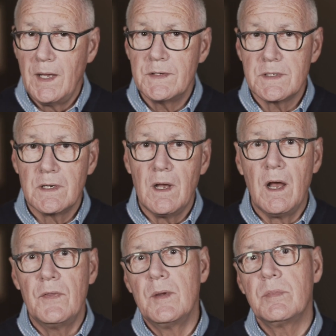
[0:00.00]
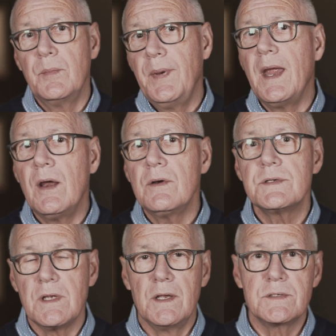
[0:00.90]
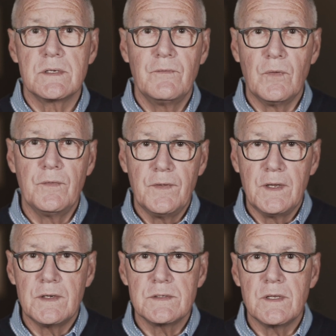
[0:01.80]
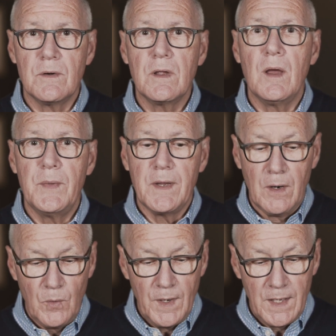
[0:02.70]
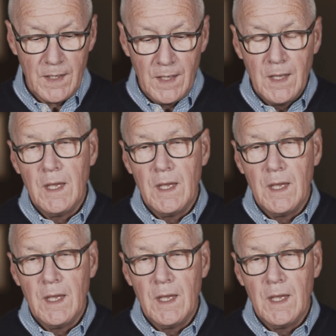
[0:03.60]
He's a God that prepares us for things that are coming our way.